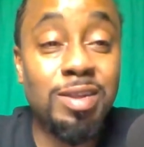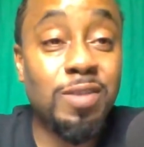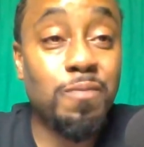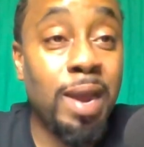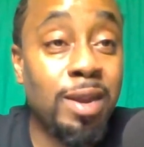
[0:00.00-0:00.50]

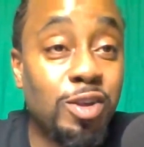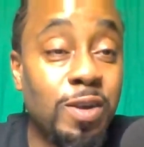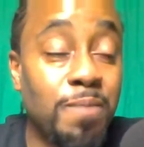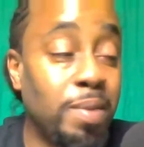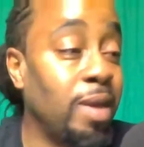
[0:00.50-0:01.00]
Just pay the
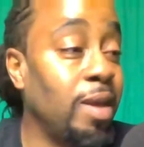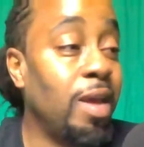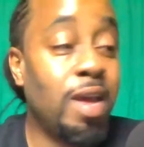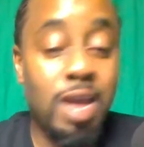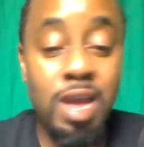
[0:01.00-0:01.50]
shipping,
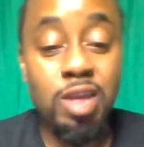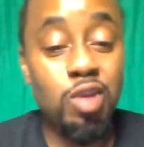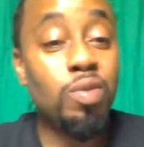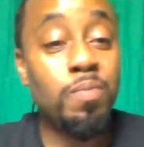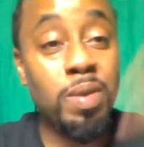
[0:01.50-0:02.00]
and
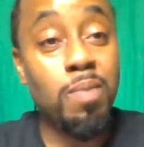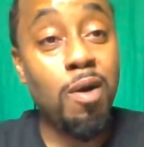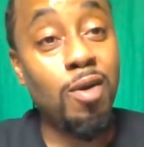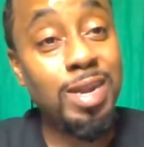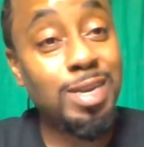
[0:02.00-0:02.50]
you can be
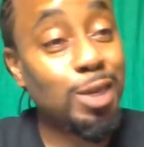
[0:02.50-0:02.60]
balling